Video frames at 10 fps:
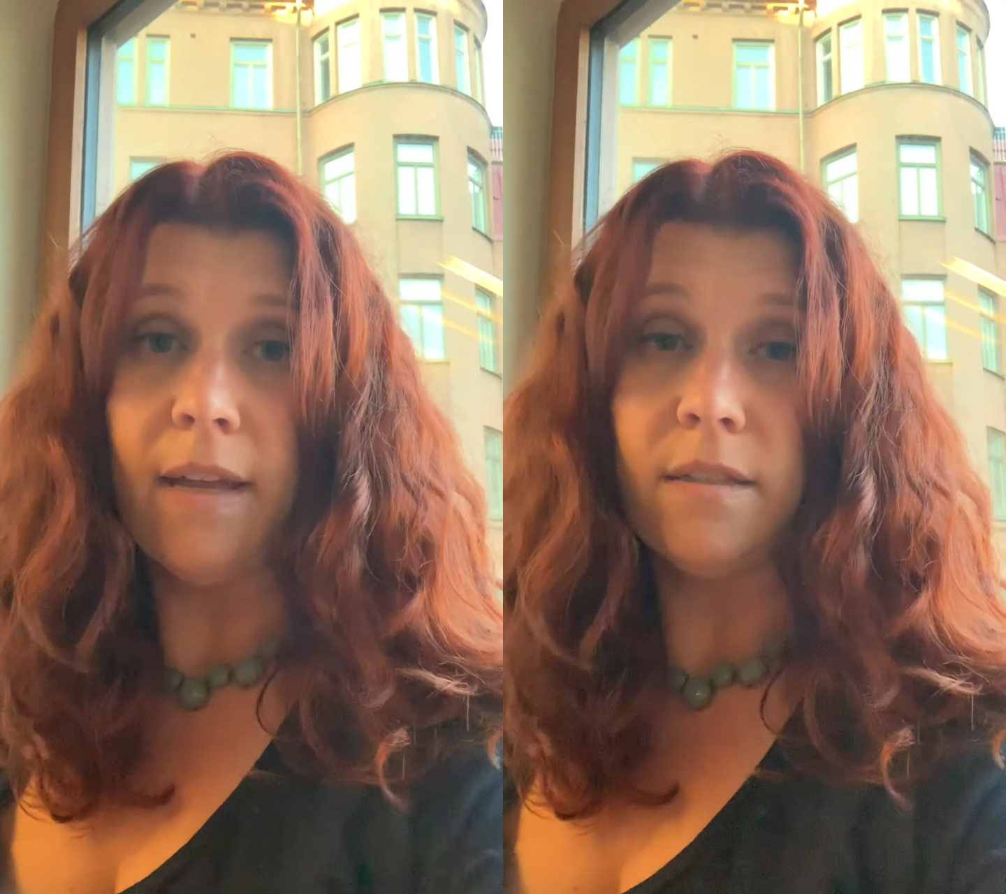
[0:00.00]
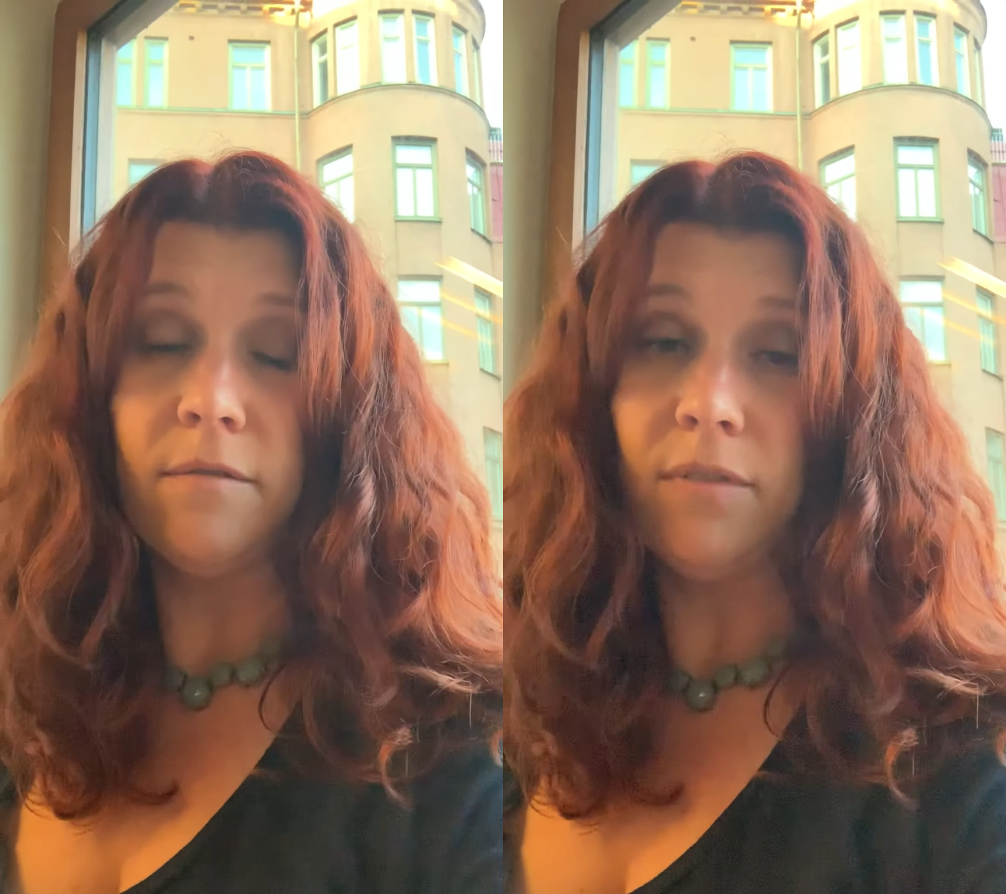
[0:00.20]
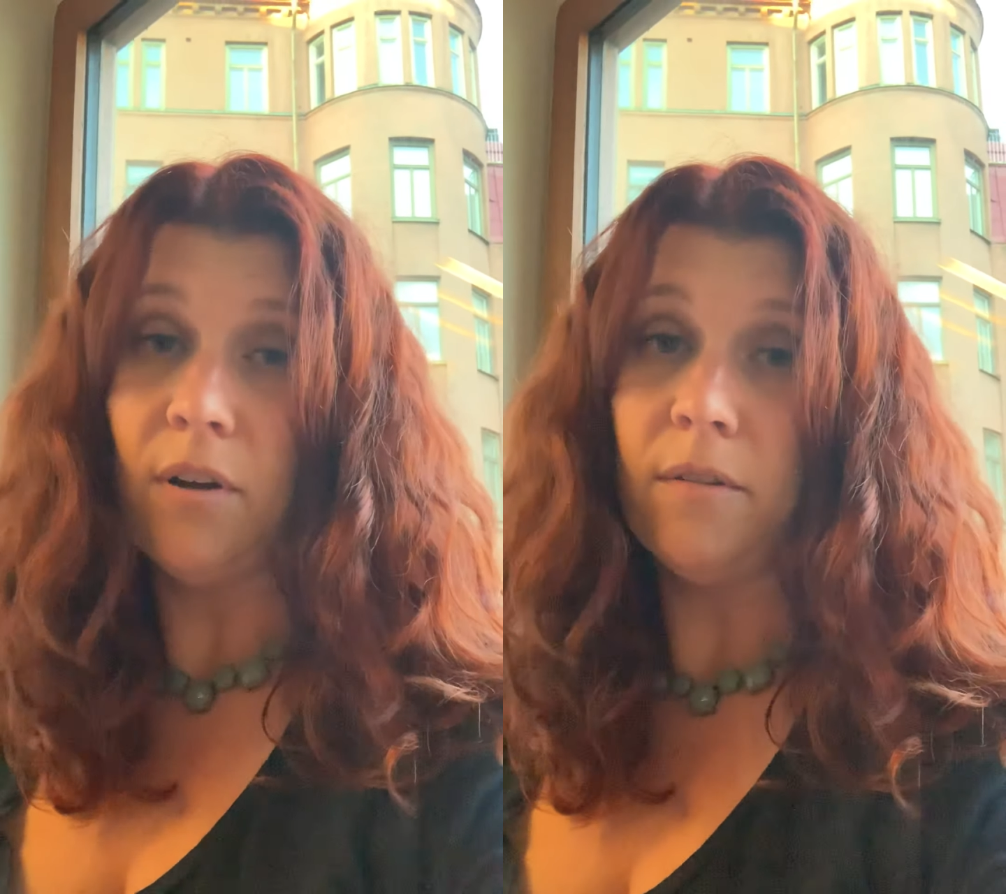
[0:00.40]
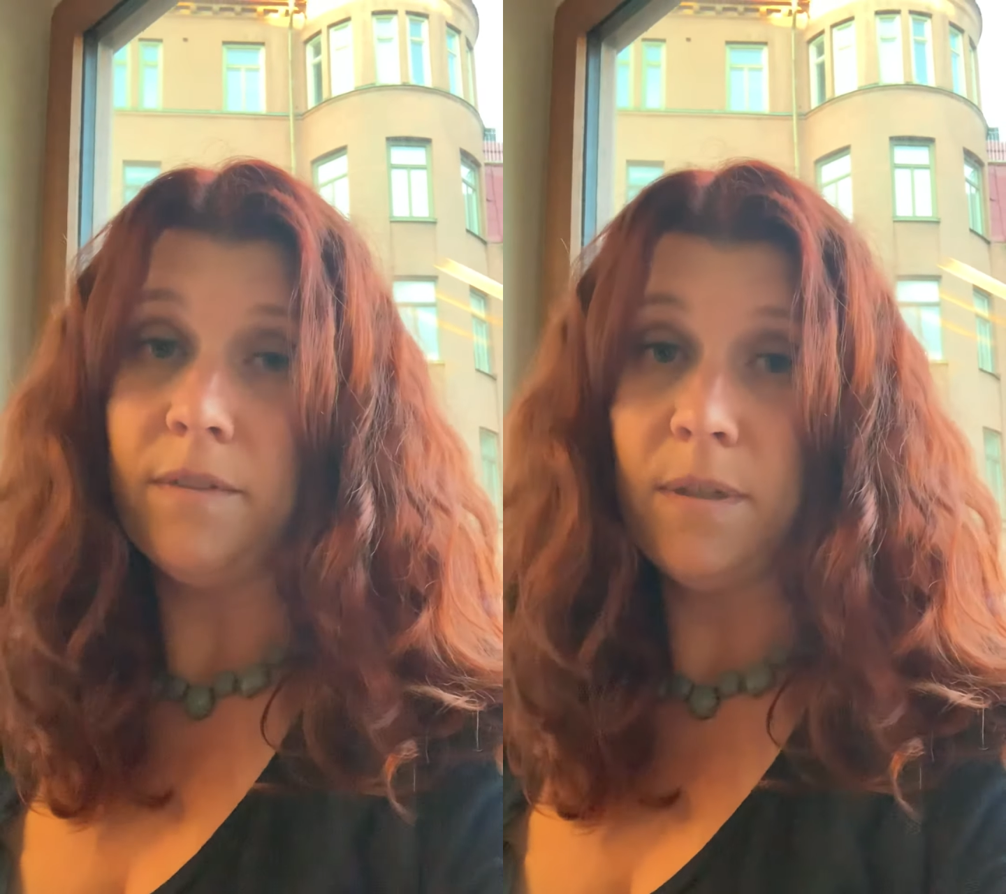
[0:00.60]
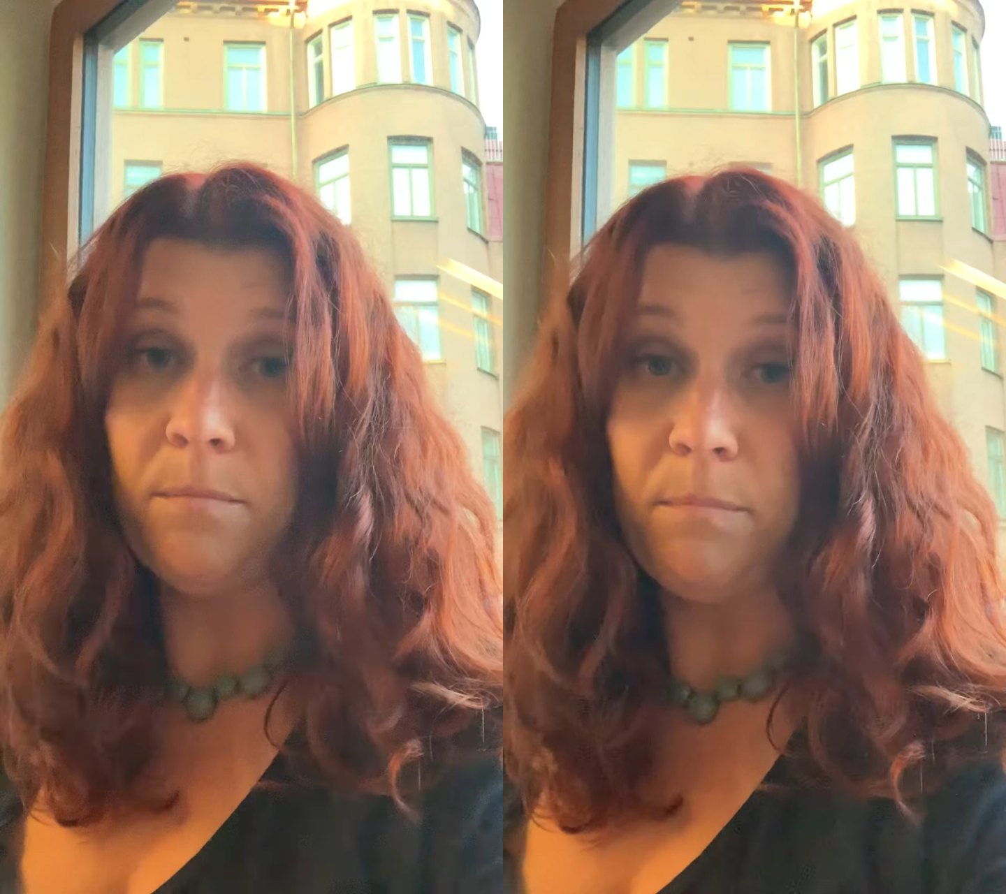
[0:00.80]
has
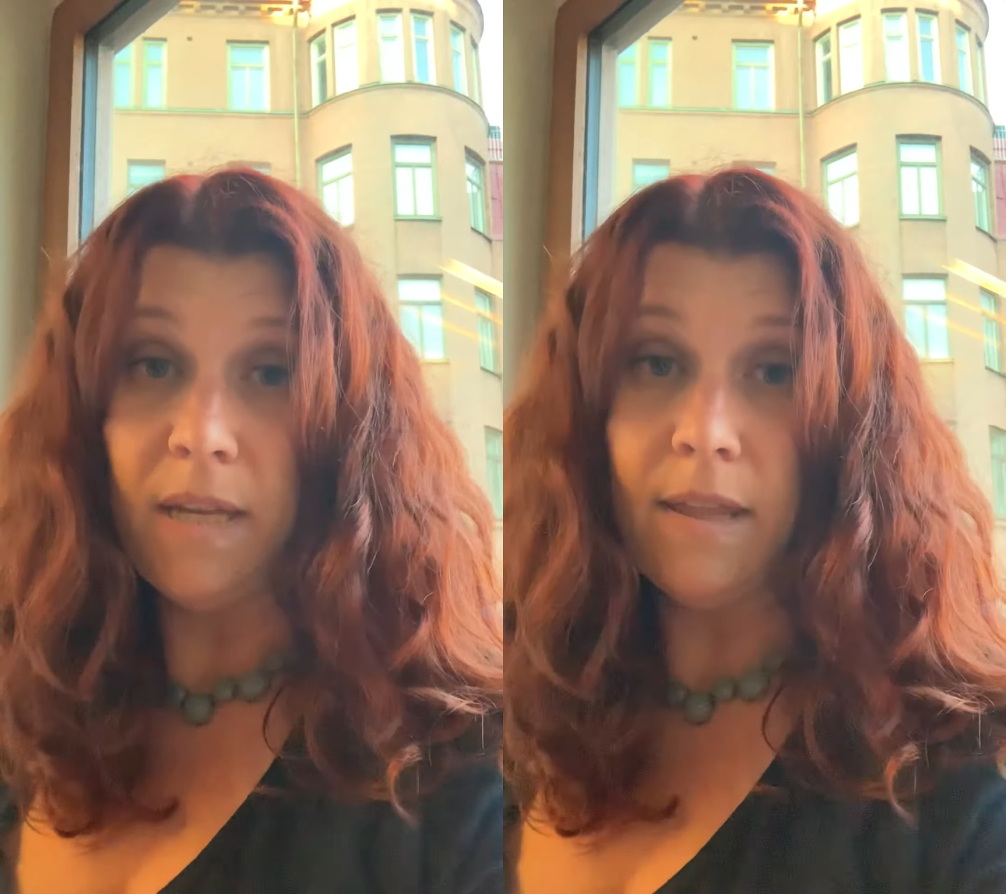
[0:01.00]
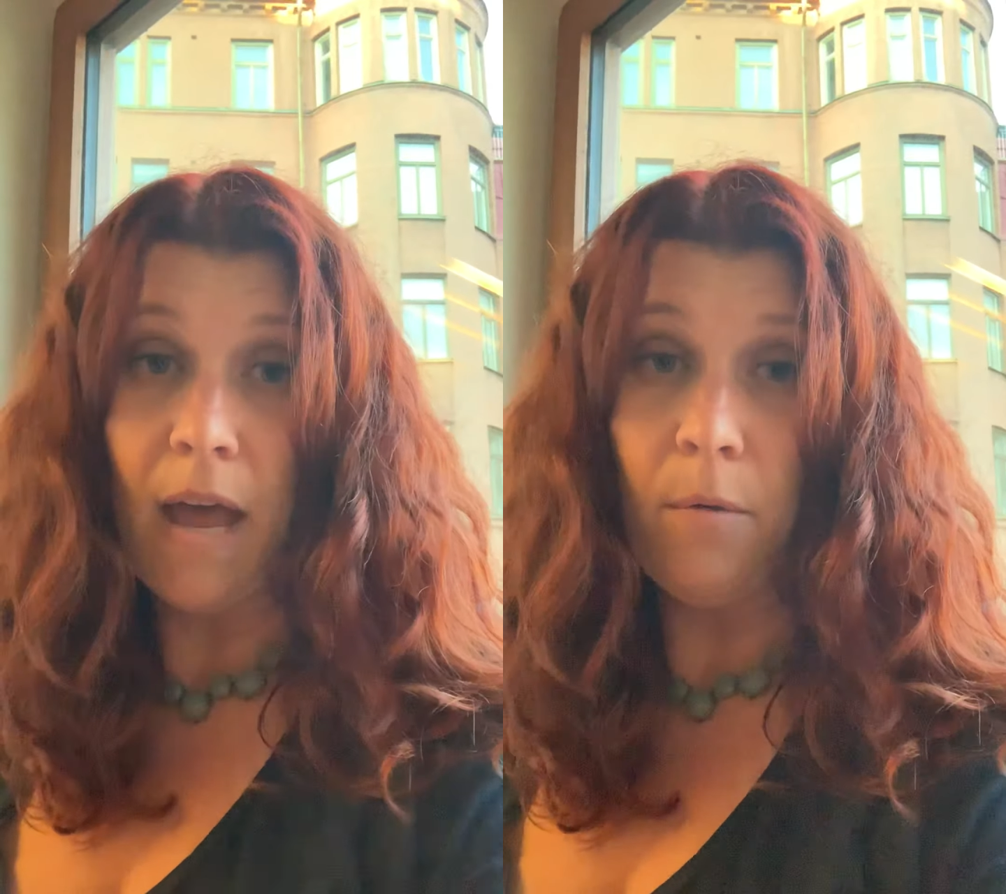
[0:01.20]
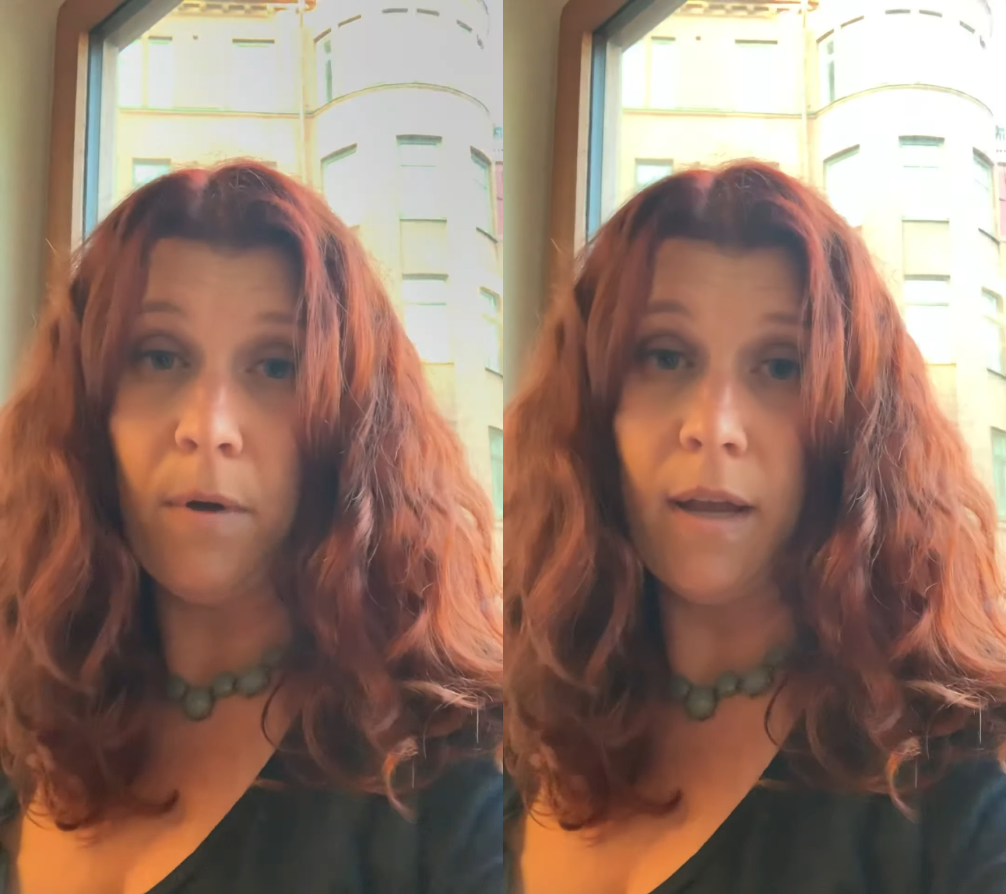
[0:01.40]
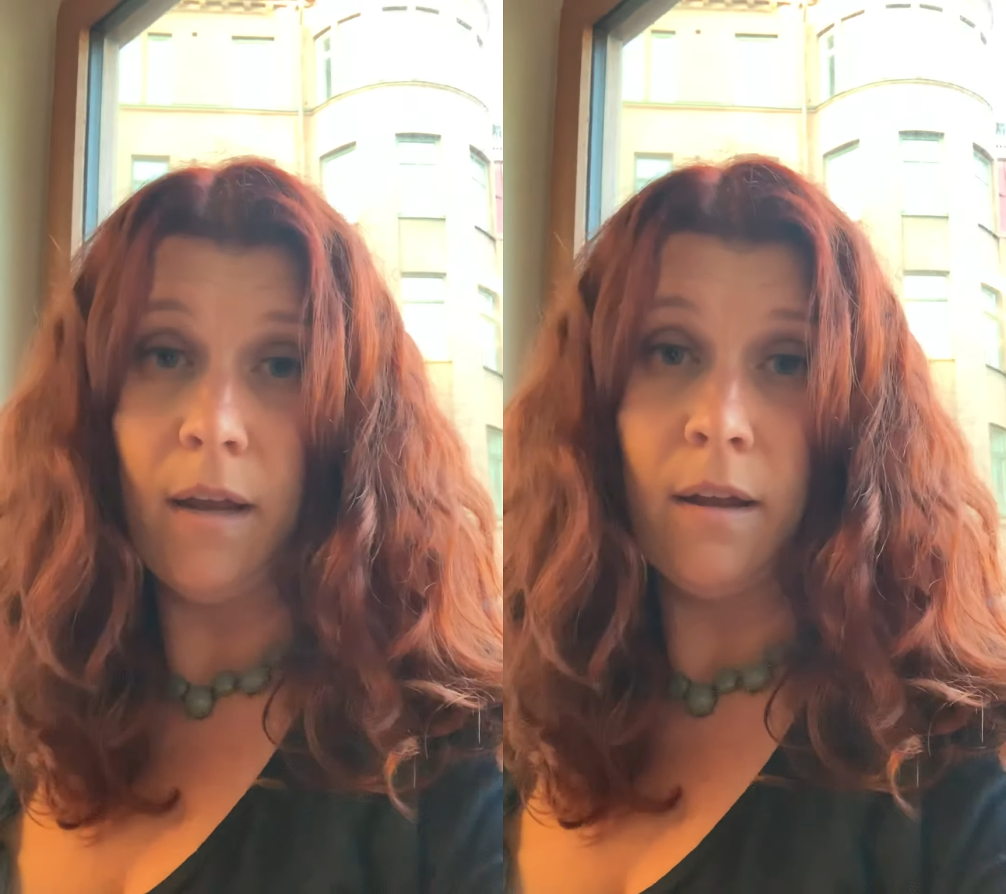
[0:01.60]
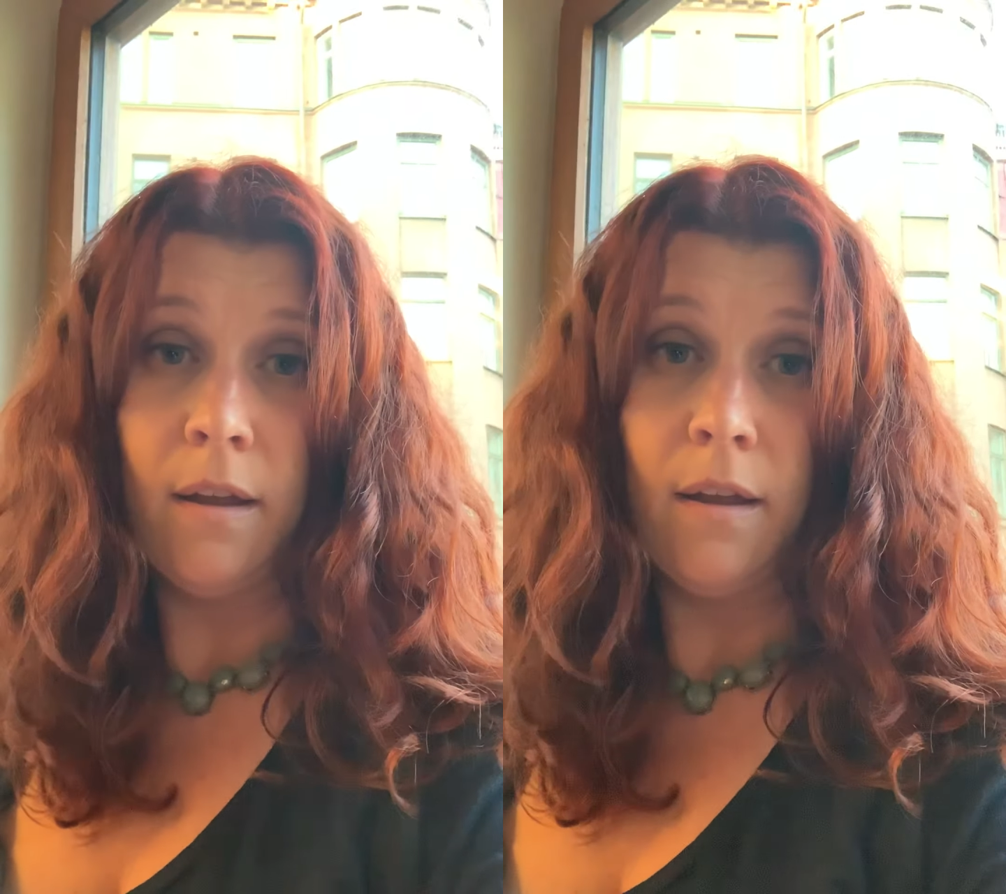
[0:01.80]
evolved to be that way.